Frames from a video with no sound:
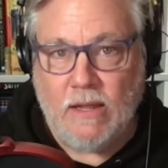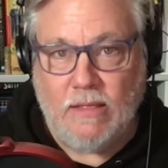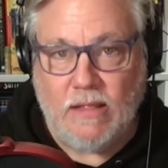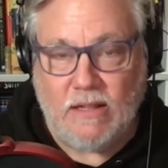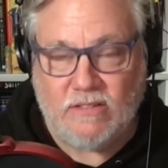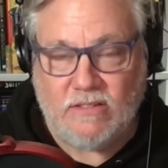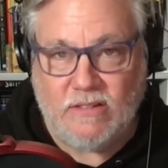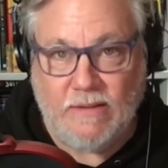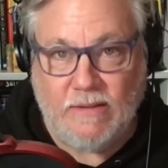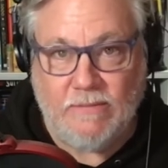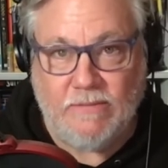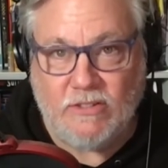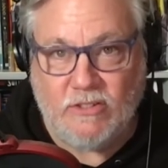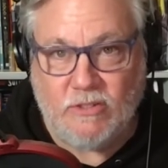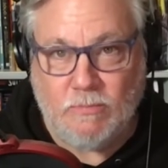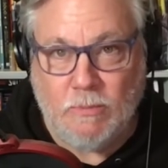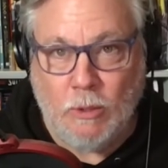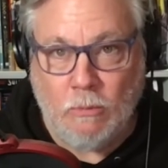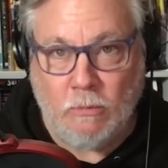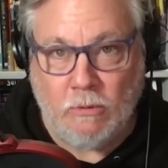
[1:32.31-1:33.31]
that Steven
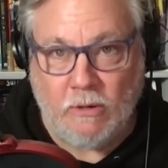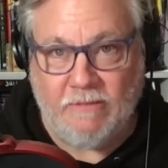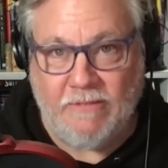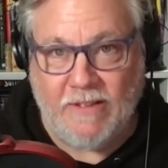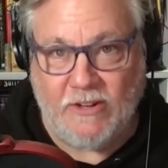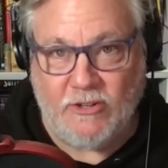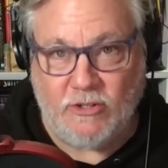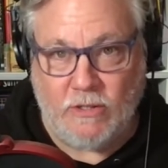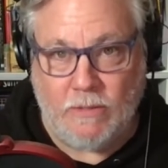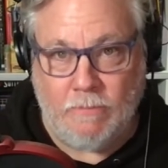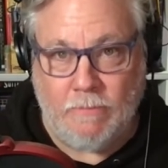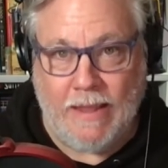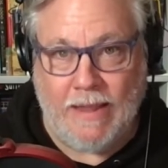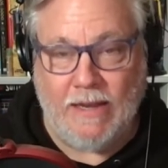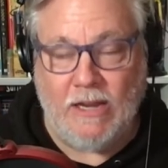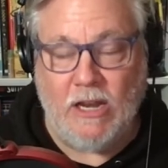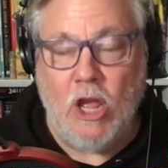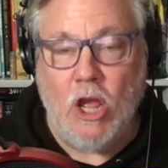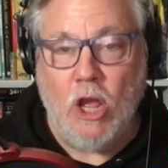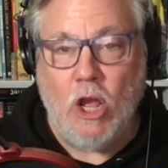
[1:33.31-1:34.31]
Spielberg eventually
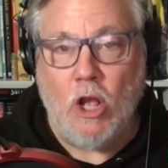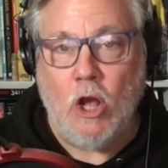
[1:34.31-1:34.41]
made